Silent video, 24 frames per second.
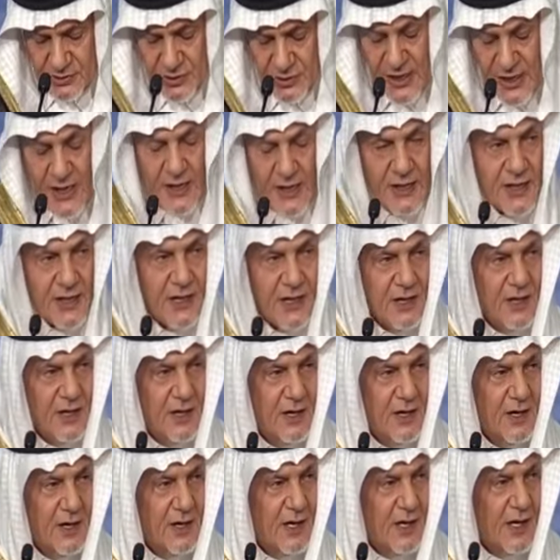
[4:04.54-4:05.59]

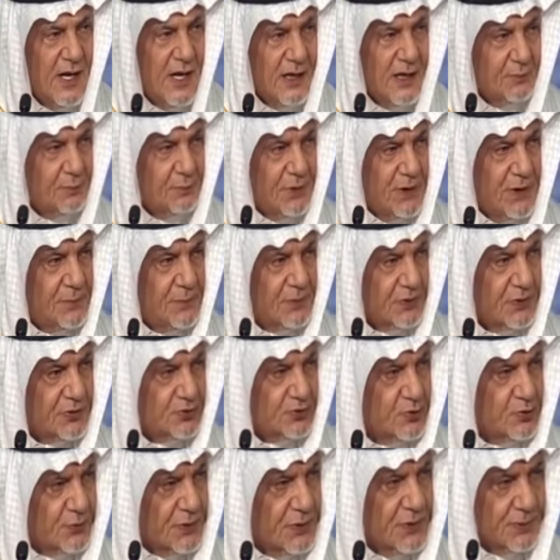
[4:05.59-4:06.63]
training, and people
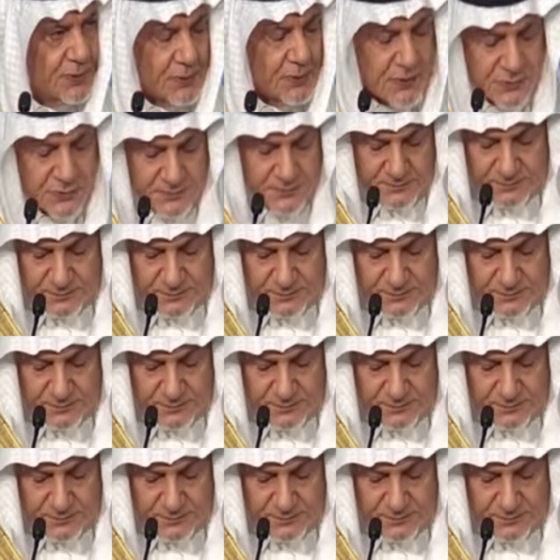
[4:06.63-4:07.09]
to people.